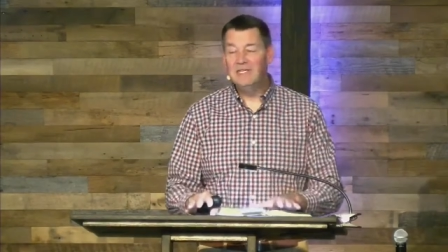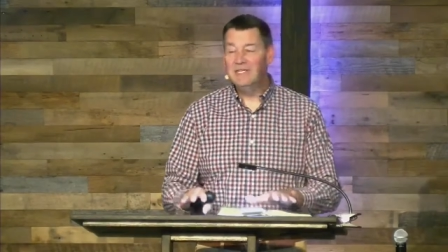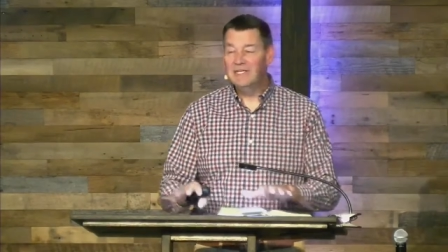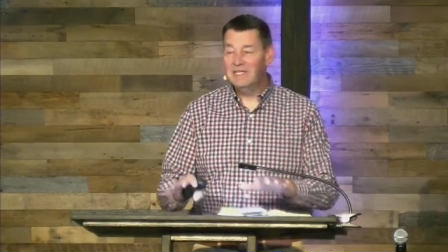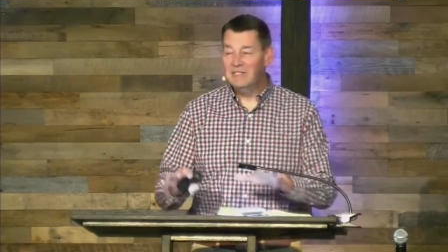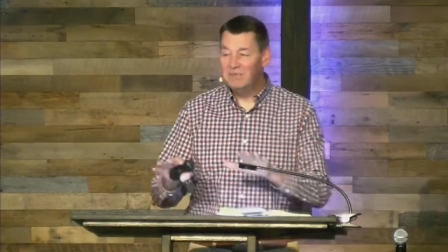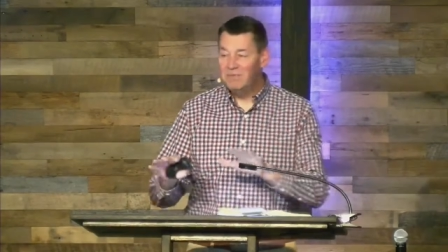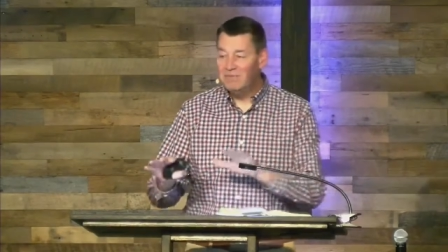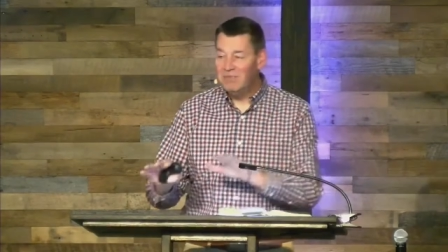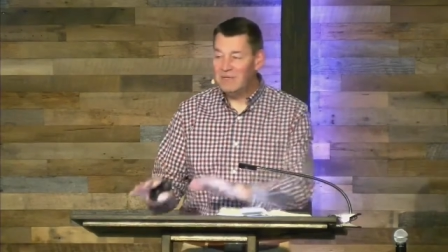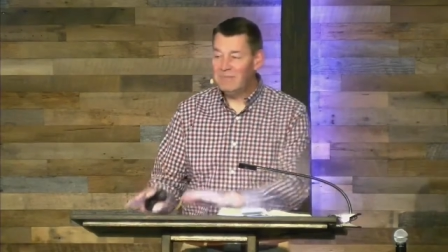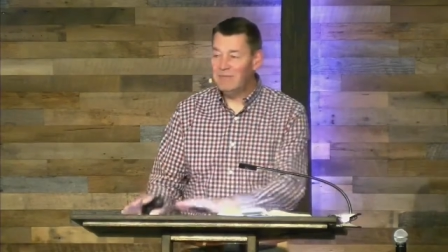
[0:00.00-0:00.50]

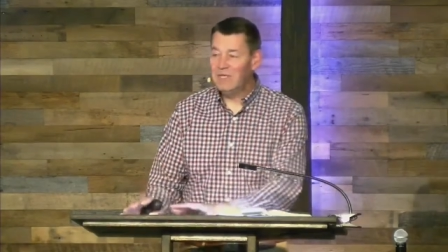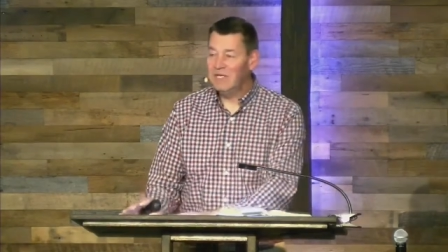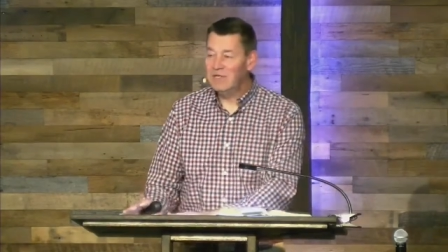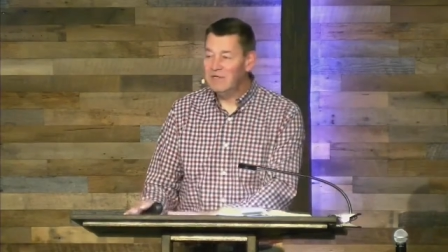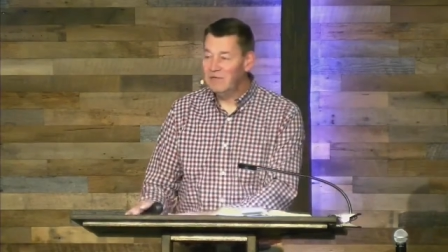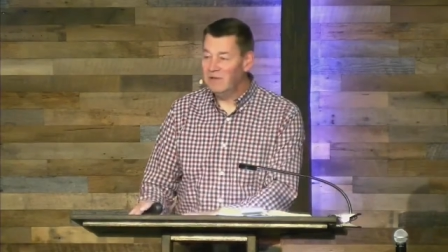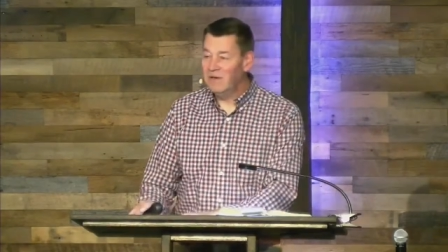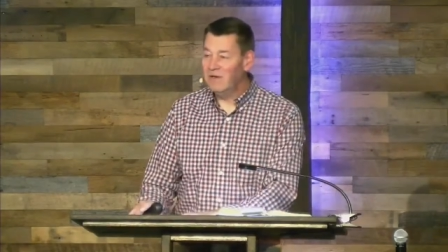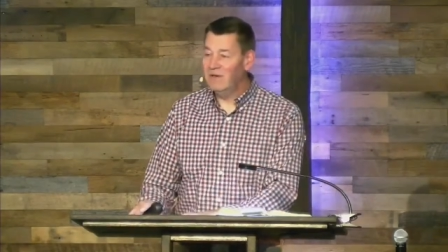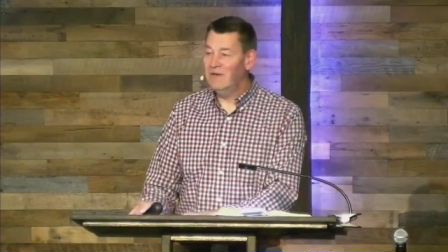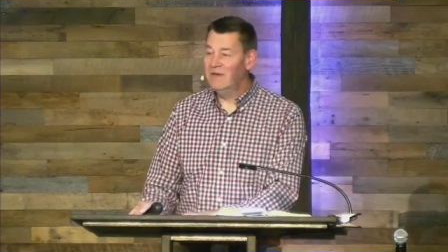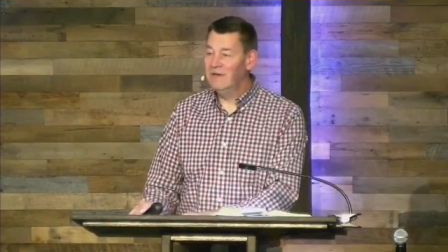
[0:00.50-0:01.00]
is
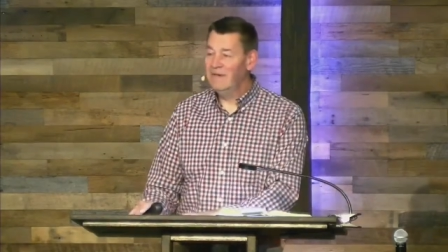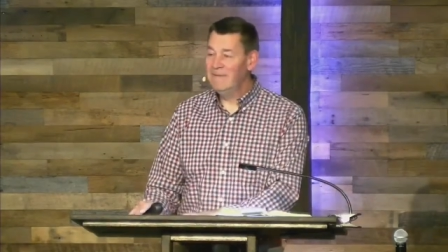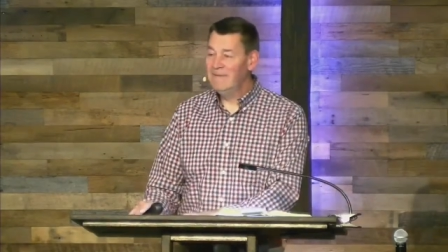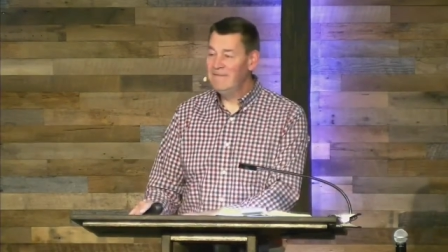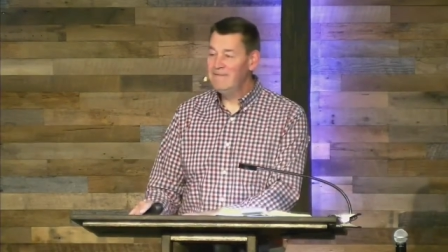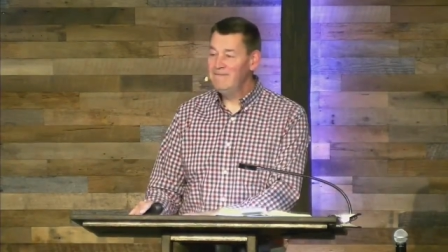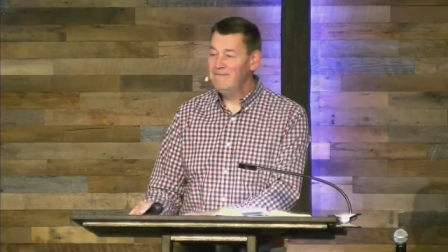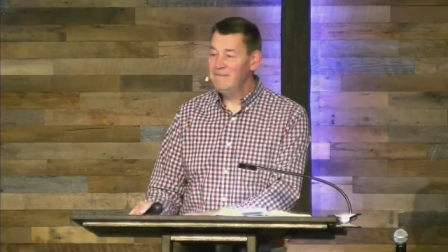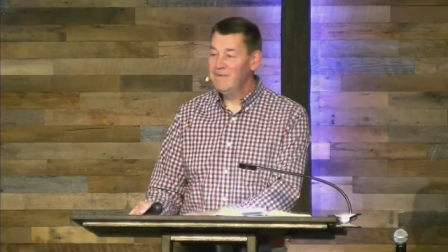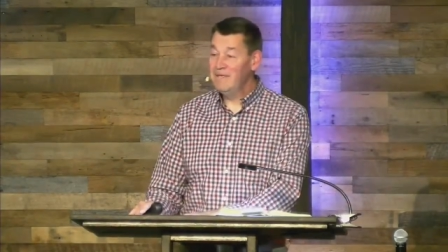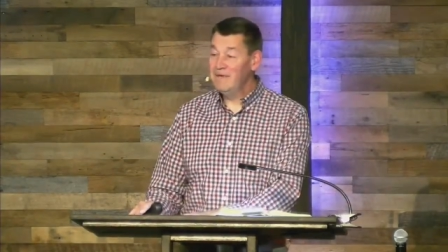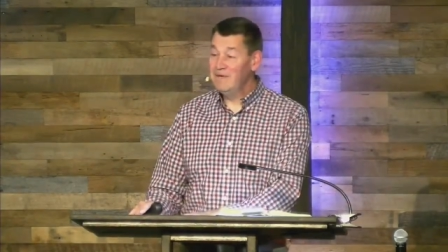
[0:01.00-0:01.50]
biblical.
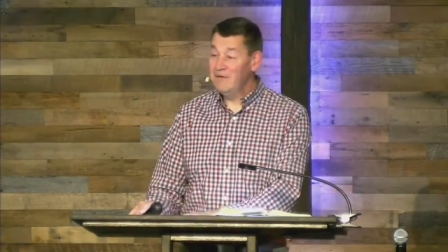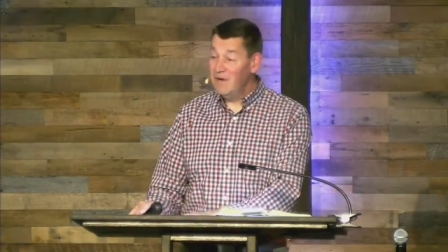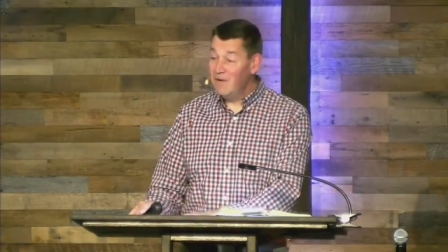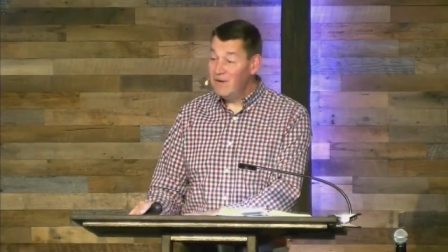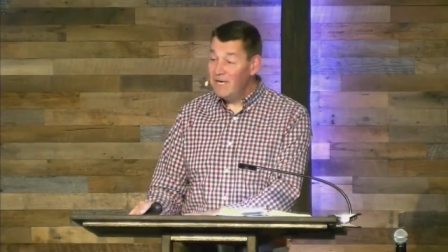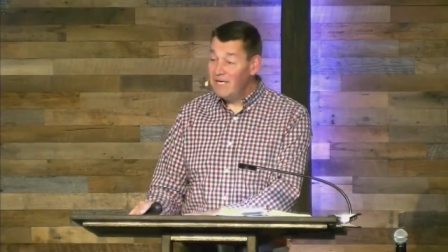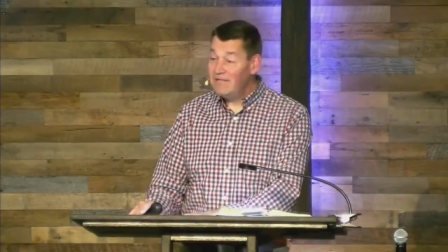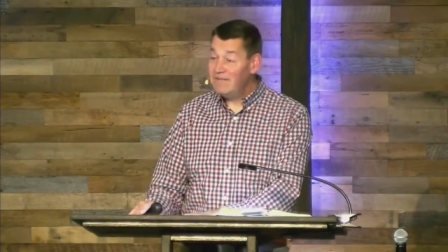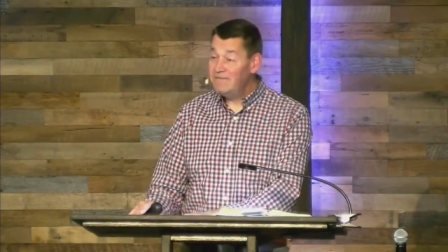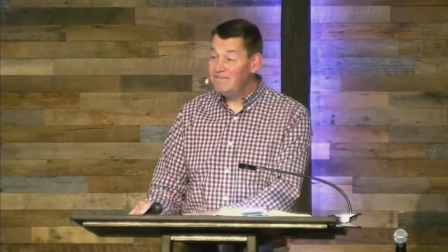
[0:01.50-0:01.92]
You know it?